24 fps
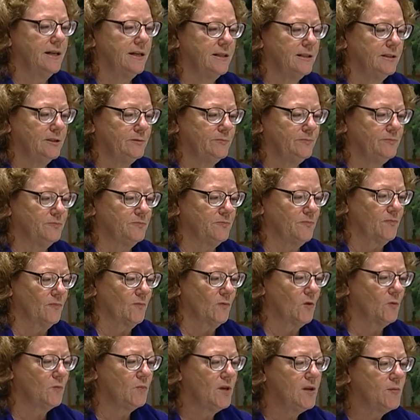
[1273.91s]
um,
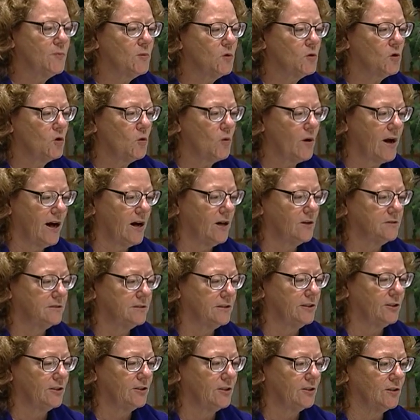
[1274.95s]
people go out
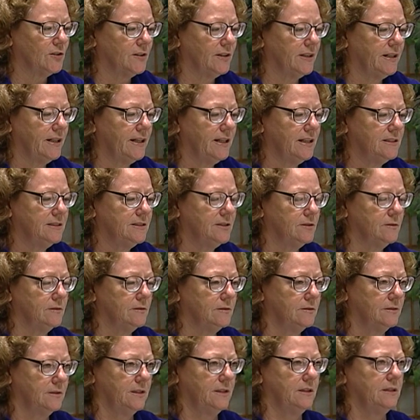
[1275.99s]
there and they're
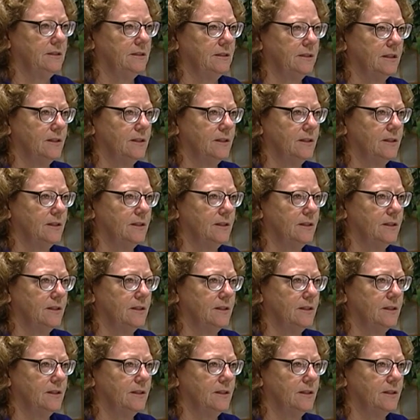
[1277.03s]
looking,